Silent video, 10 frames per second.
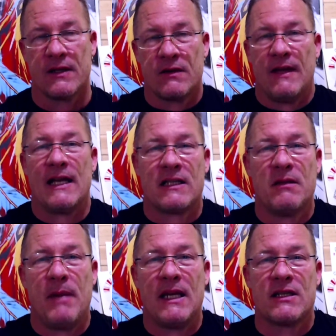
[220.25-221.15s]
So that's
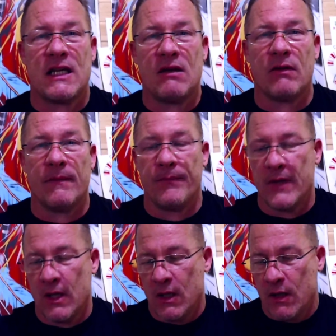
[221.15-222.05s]
the main secret.
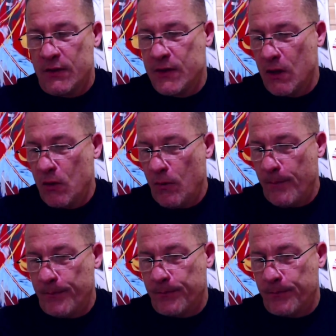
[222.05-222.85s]
So